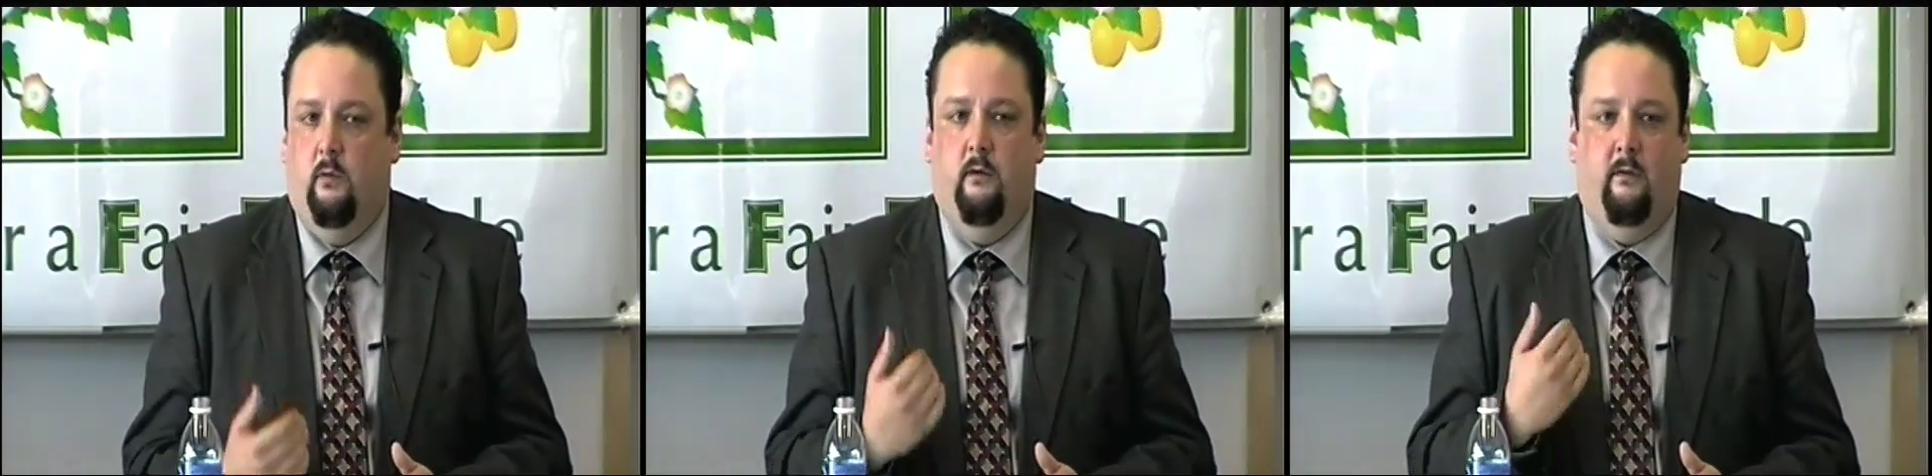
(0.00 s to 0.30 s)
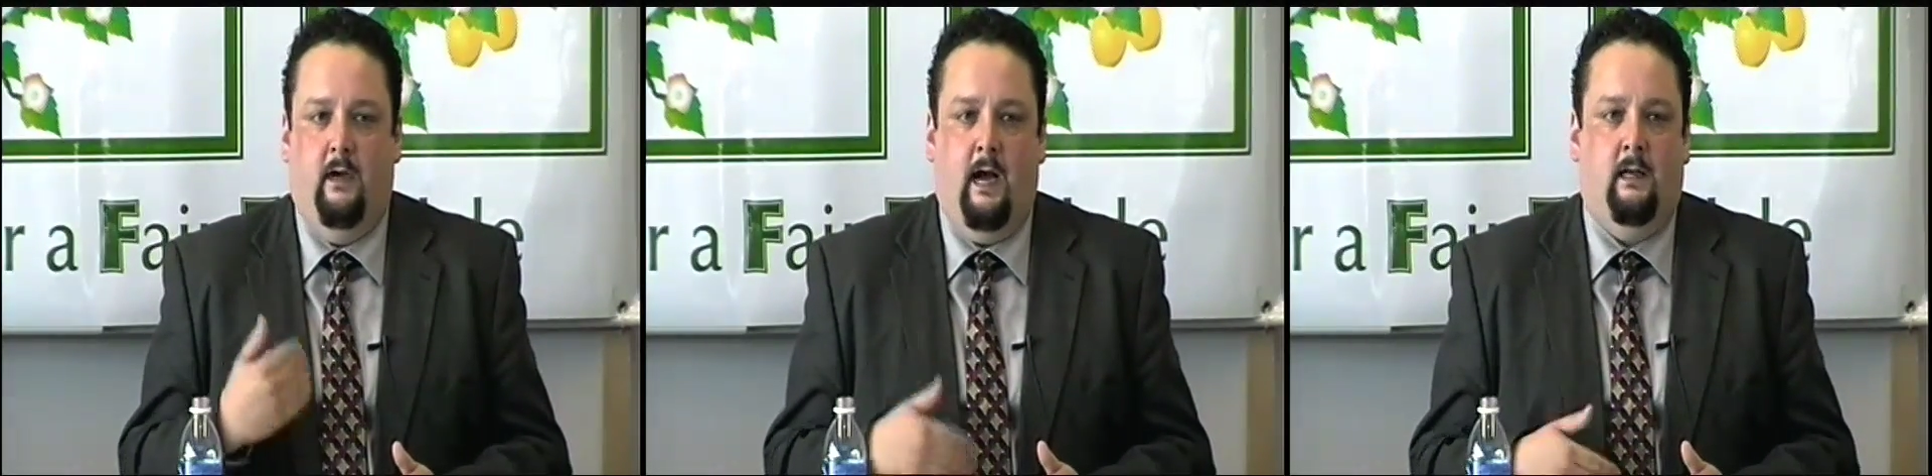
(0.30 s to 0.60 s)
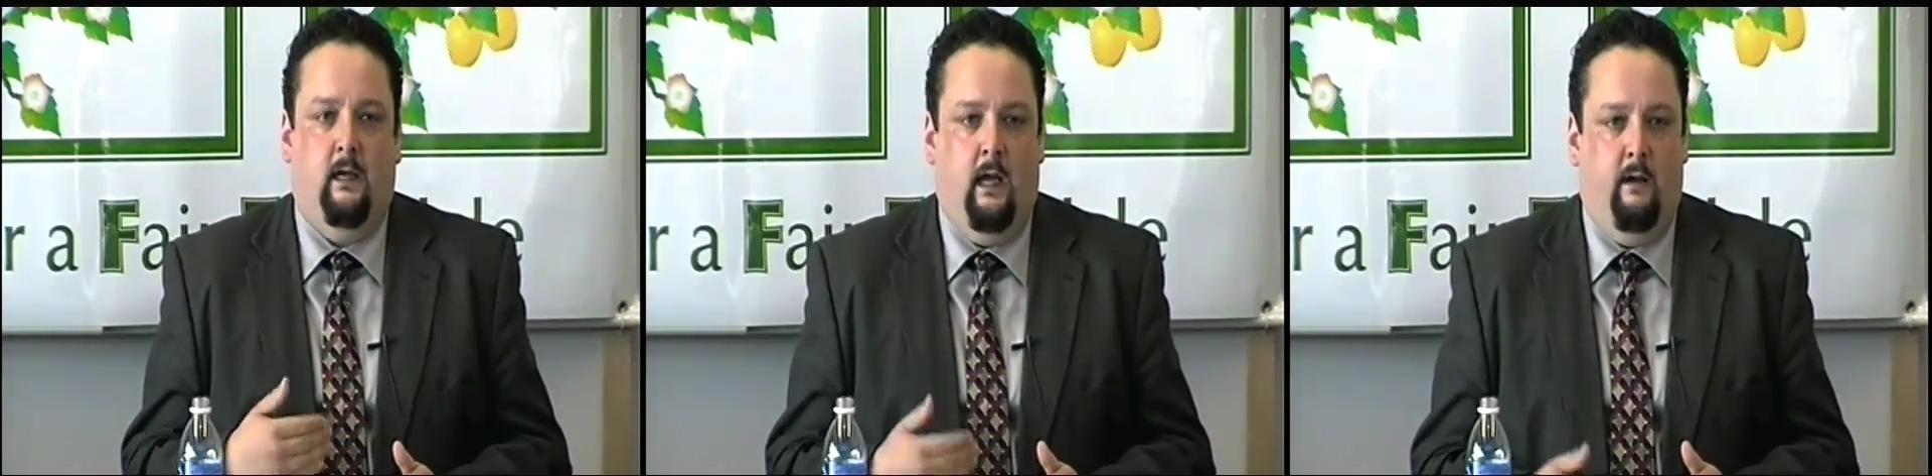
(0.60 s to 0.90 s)
we've
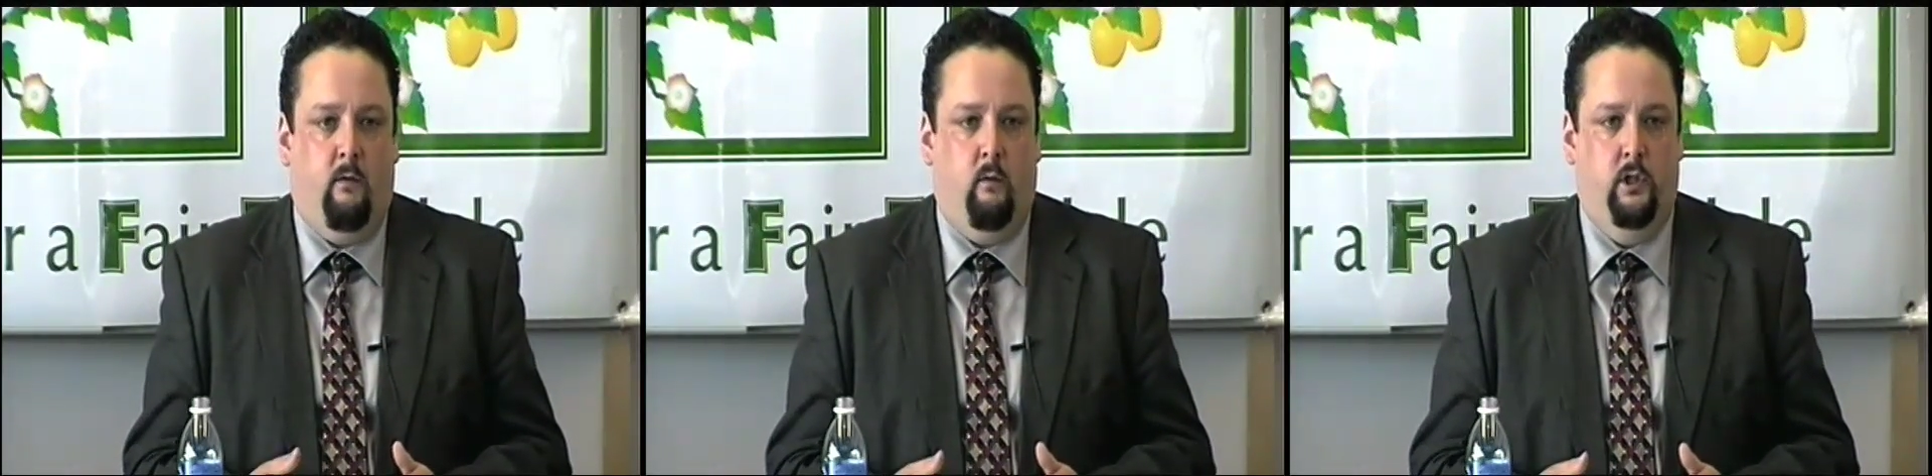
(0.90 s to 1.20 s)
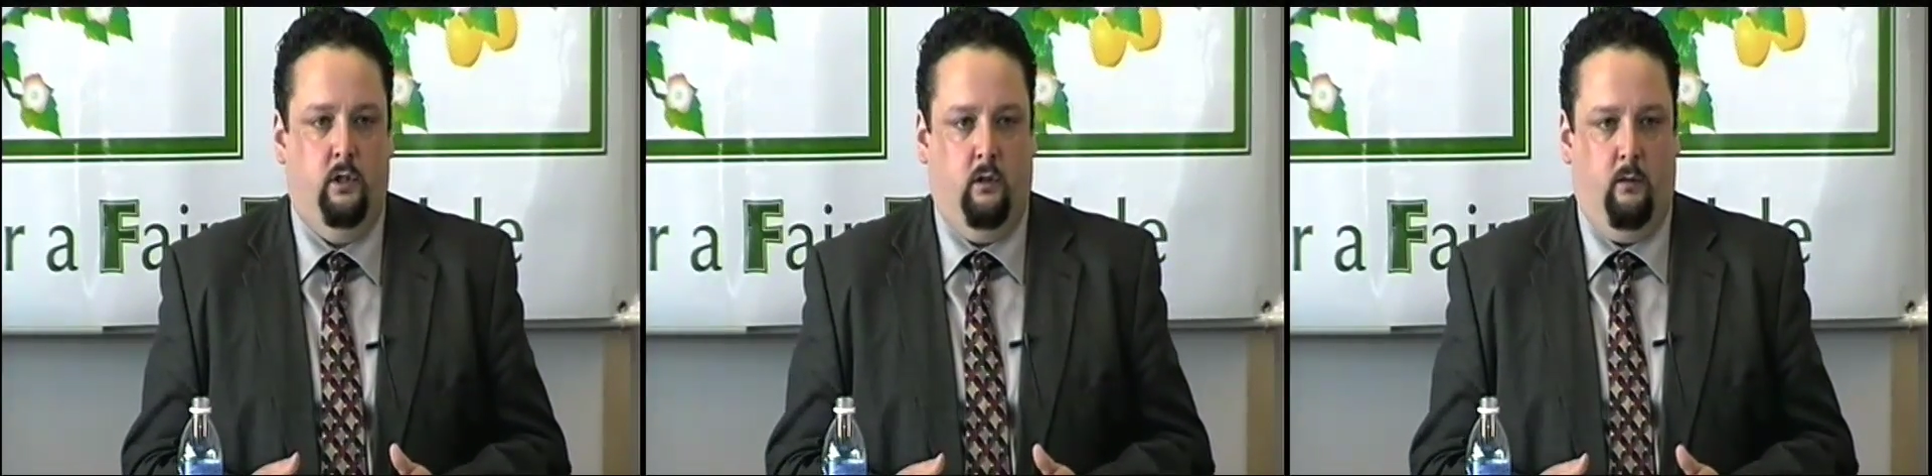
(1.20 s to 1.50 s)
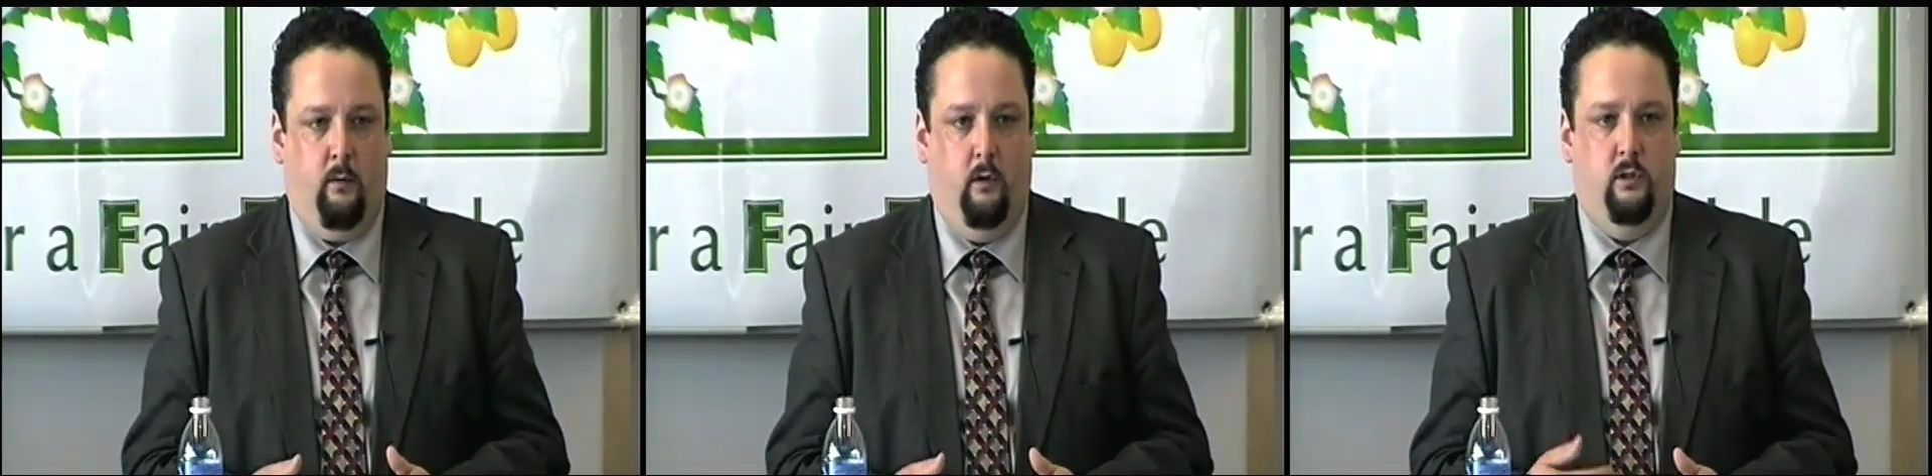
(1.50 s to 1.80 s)
got to have a regional
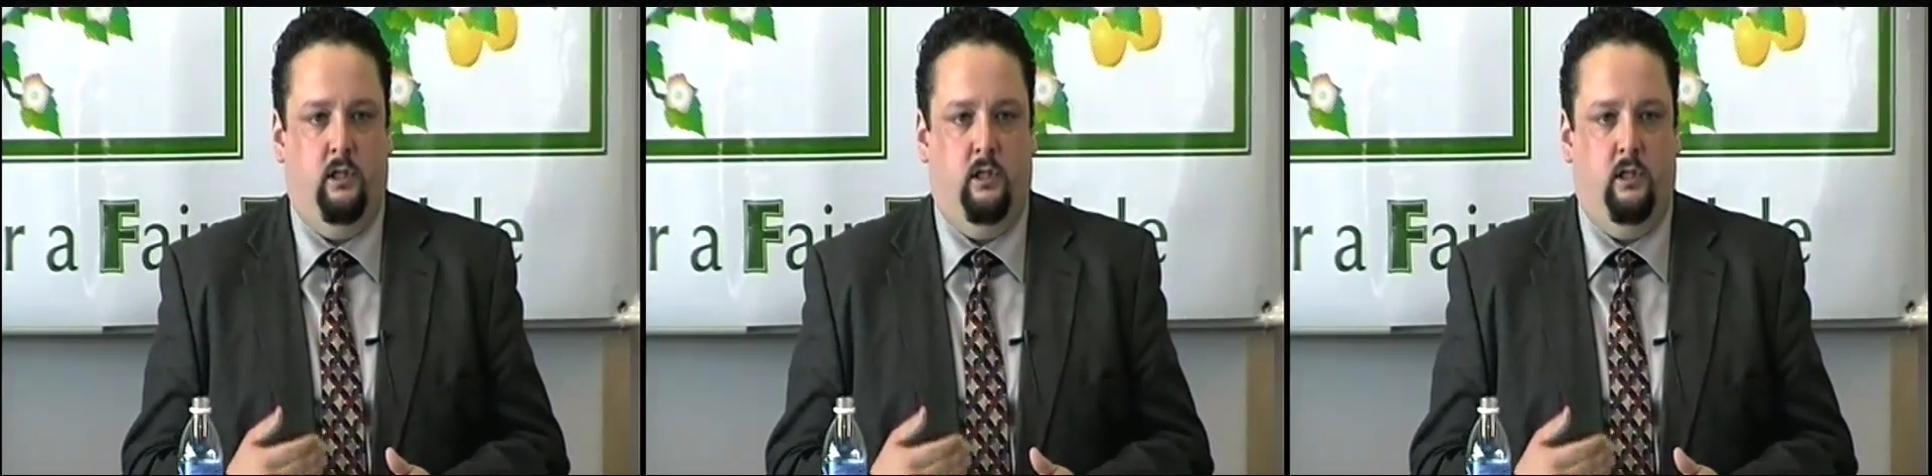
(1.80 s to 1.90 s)
approach.